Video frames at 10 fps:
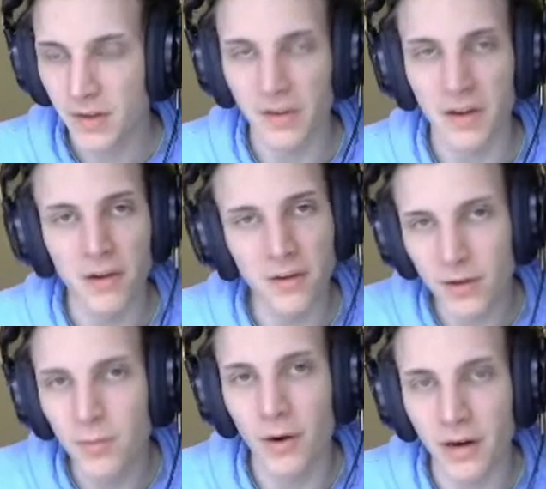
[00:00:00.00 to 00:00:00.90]
they know I have
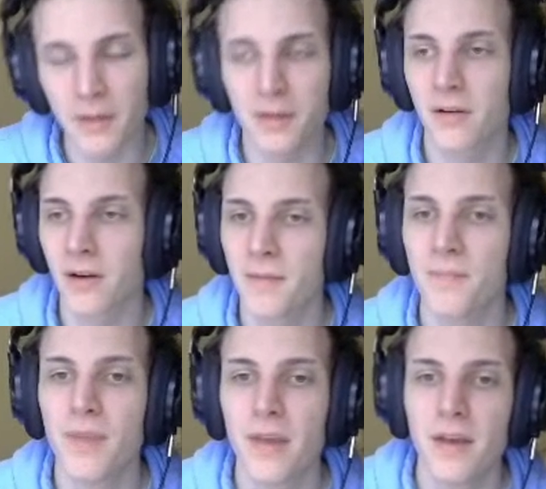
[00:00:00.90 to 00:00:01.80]
good work ethic, right?
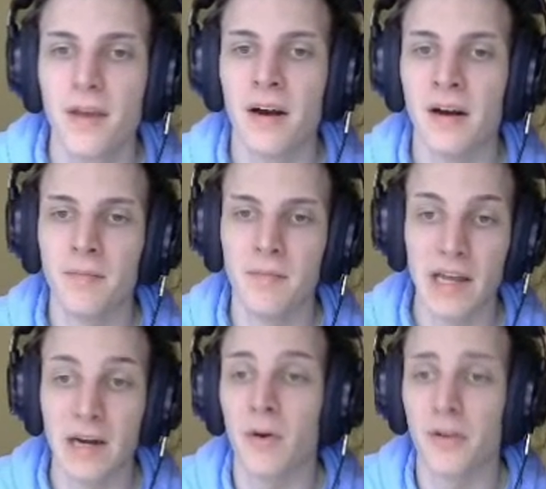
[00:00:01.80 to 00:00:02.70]
And
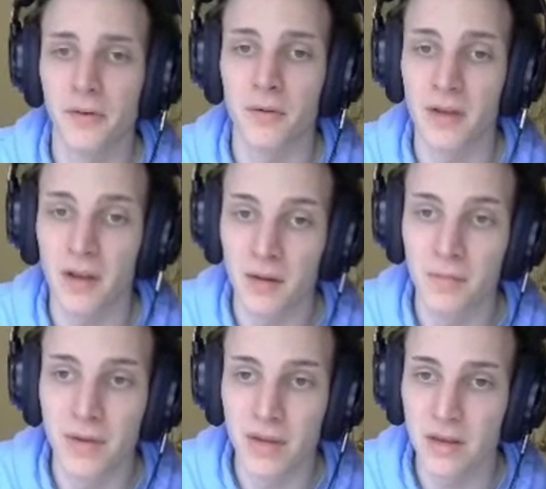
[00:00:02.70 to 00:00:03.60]
I'm also going to
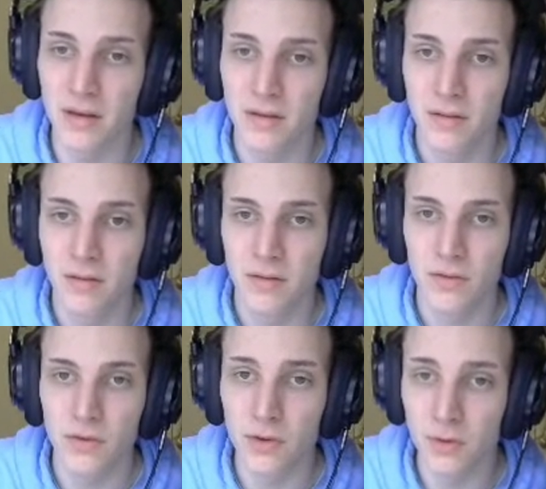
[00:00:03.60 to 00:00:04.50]
be
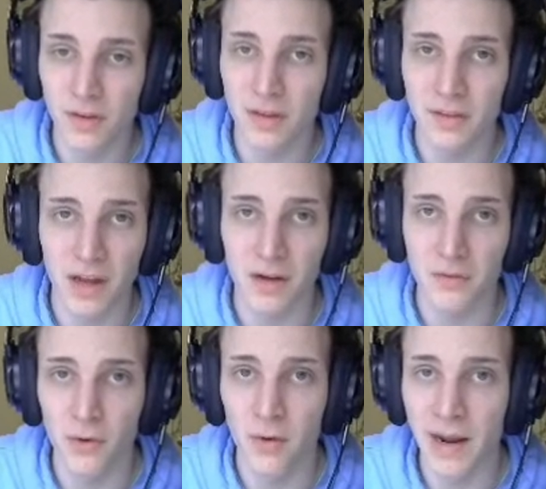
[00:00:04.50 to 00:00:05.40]
using this kind of
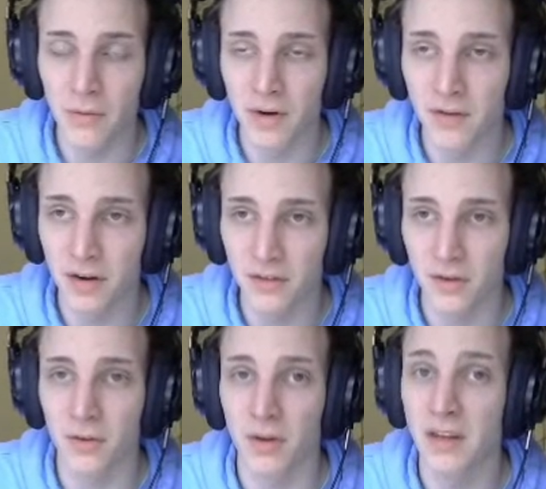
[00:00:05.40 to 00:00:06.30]
format whenever I
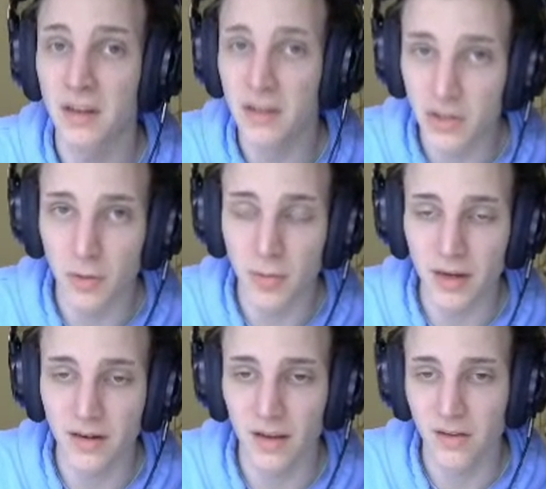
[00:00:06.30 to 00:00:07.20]
start doing the digital
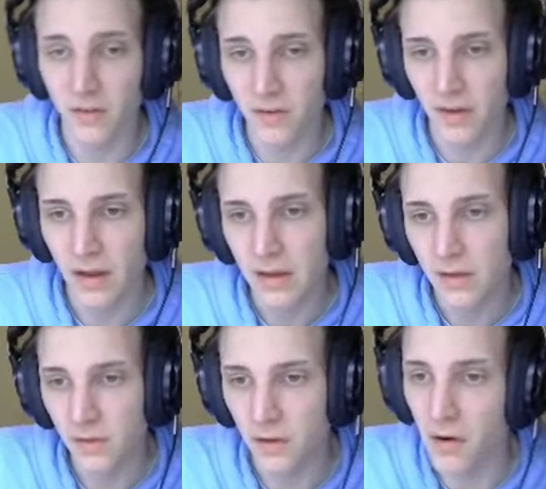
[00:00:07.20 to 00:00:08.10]
playtests.
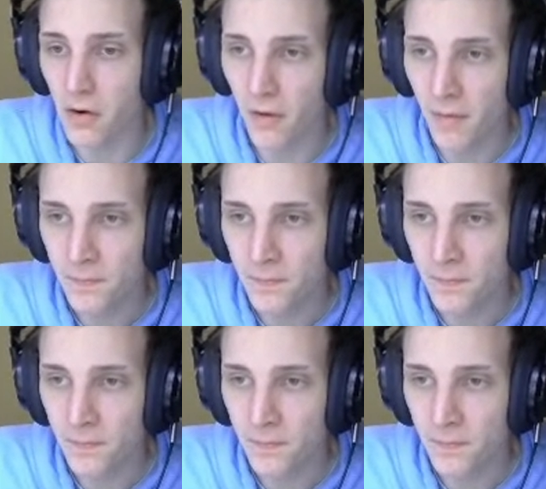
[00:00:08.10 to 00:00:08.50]
So